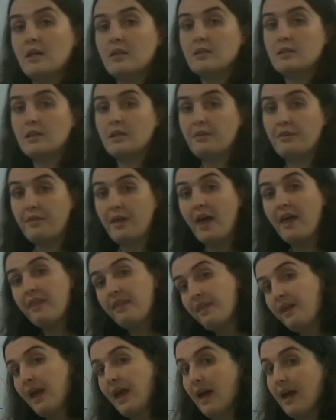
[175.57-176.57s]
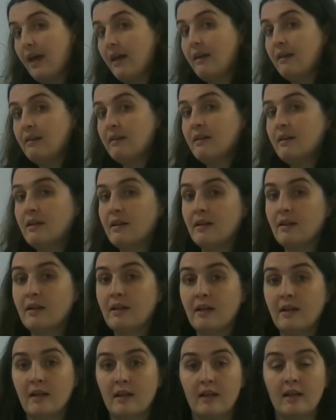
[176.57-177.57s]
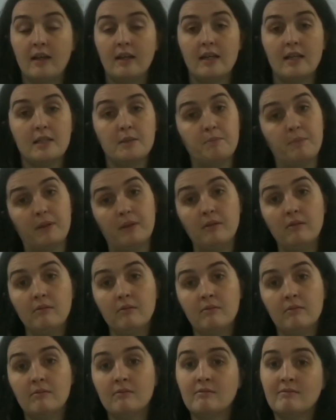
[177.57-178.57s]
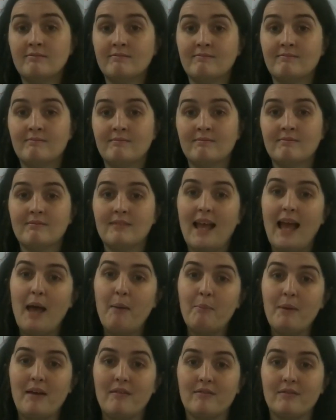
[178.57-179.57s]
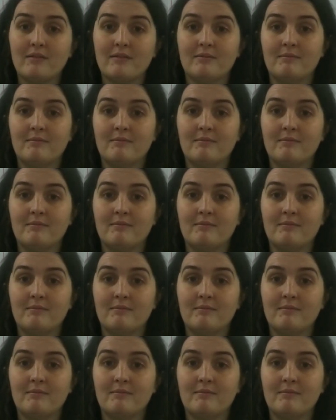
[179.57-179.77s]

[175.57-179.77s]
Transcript: So that there is BIL and BeV.